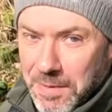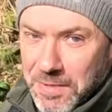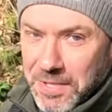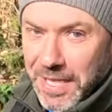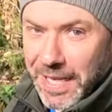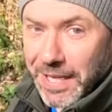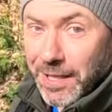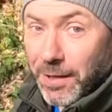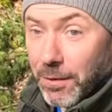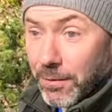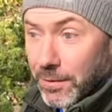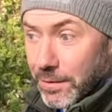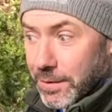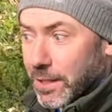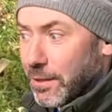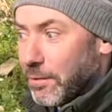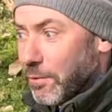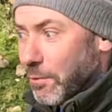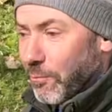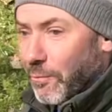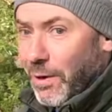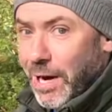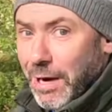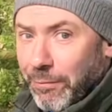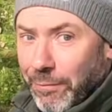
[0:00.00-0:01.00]
saying, oh, we're
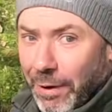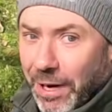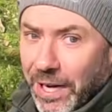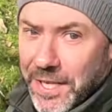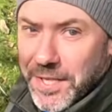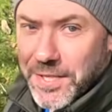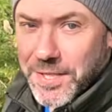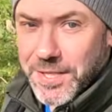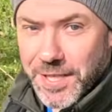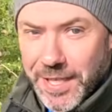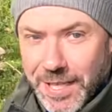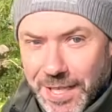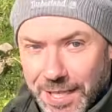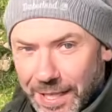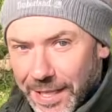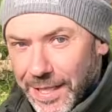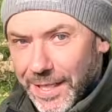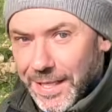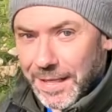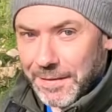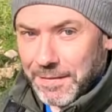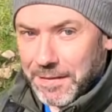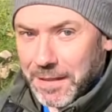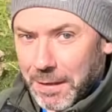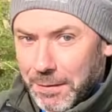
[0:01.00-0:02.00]
doing Wainwrights
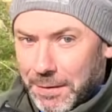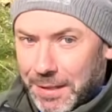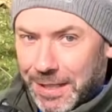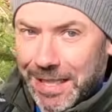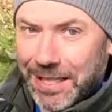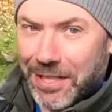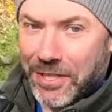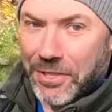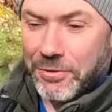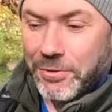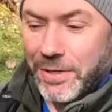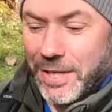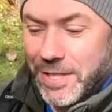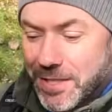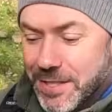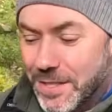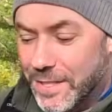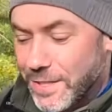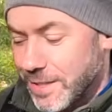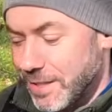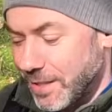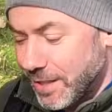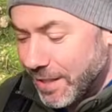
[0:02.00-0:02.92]
if they go in the Lake District.